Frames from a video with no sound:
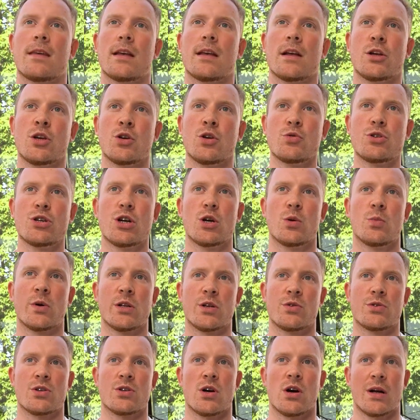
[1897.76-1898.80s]
Usually when
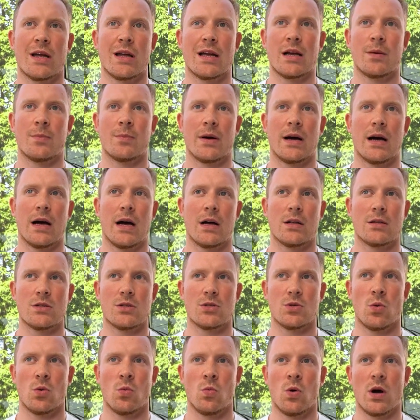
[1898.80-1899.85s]
you're talking about
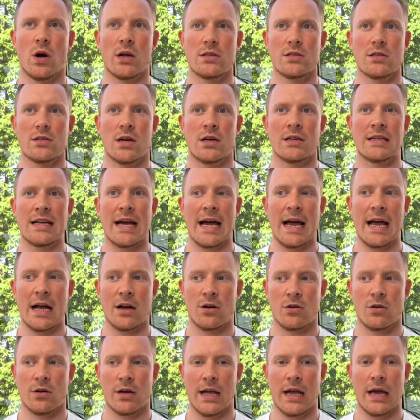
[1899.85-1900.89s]
what an
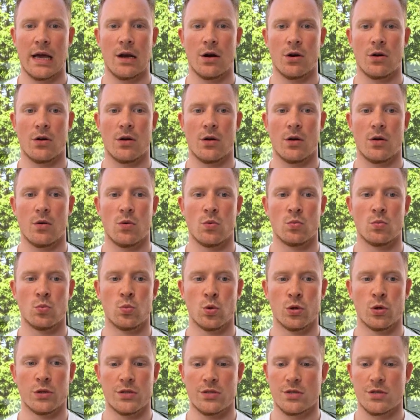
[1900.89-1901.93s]
aggregator
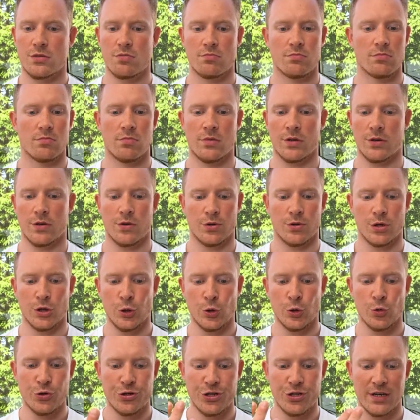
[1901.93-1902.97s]
would,
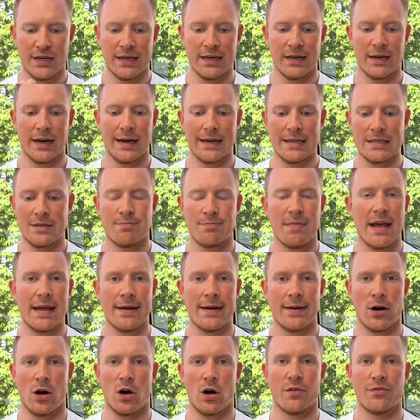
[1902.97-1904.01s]
usually like to
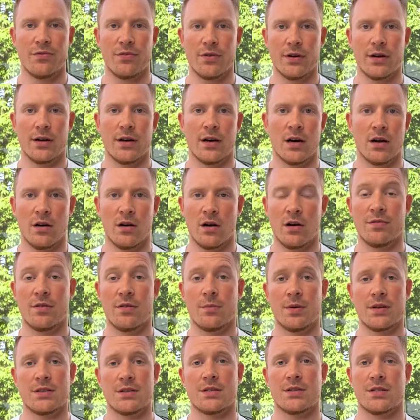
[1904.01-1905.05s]
make off a
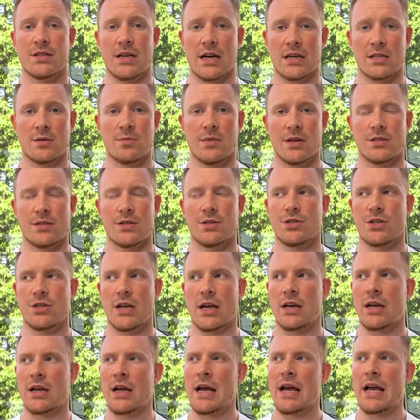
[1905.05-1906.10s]
business text message,
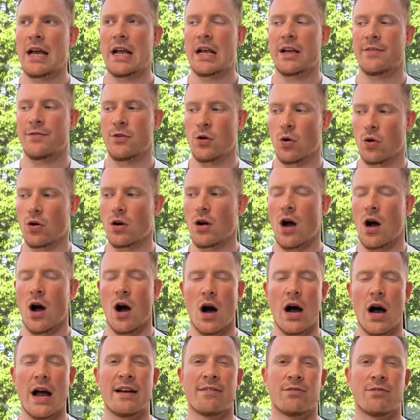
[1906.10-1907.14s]
then if you're a
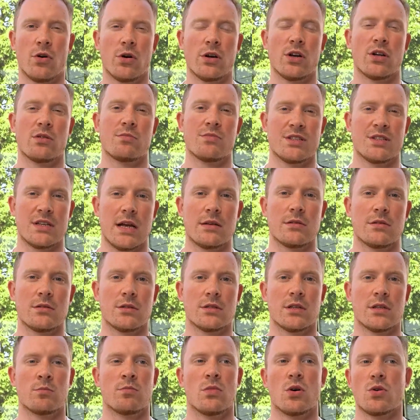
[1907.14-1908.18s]
high volume sender,
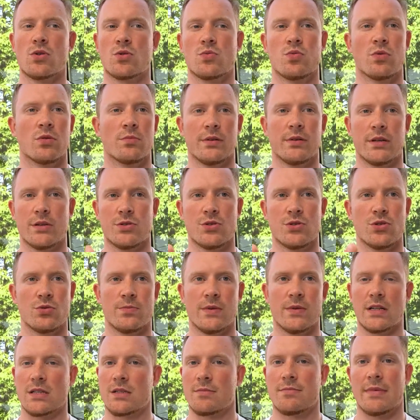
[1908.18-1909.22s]
then most will be
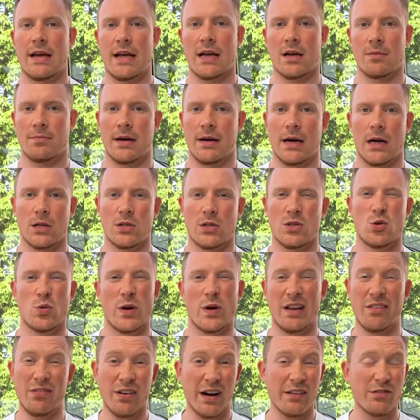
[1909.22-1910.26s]
assuming to make about
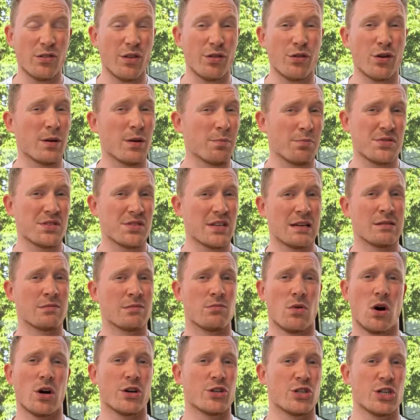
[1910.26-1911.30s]
25 to 30%
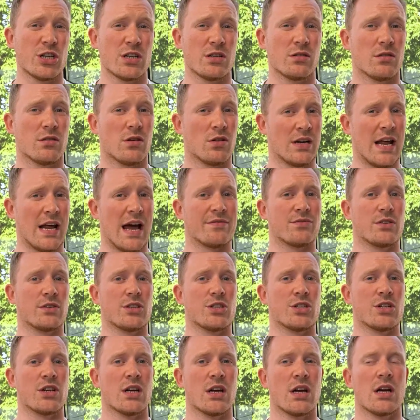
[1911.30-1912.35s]
margin on
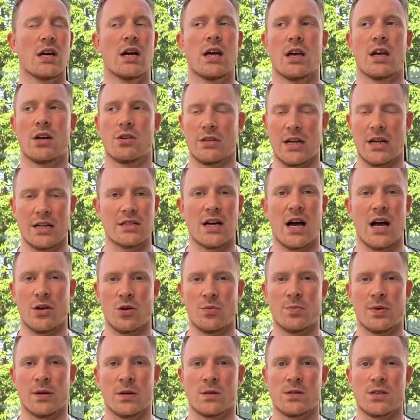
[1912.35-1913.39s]
average. That's how you
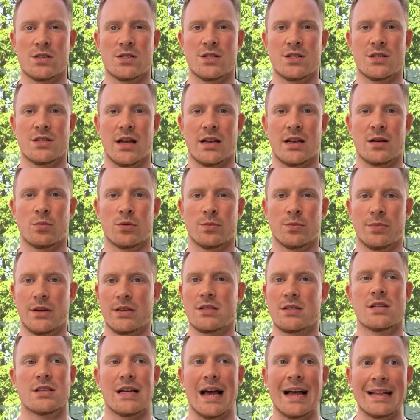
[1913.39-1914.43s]
build a sustainable
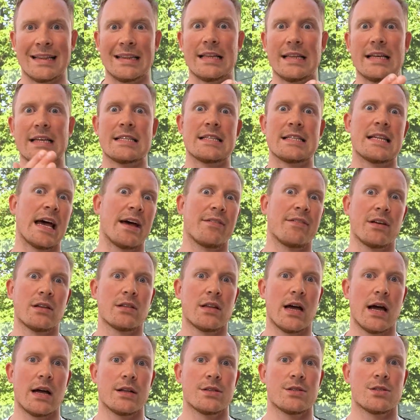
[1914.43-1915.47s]
business, at least having
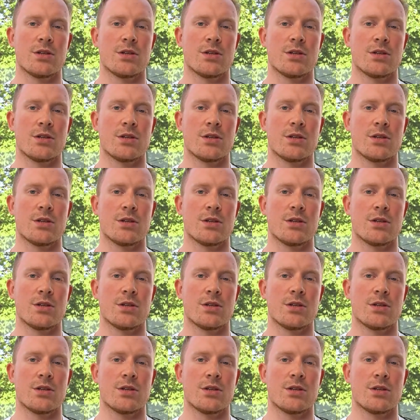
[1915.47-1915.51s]
that.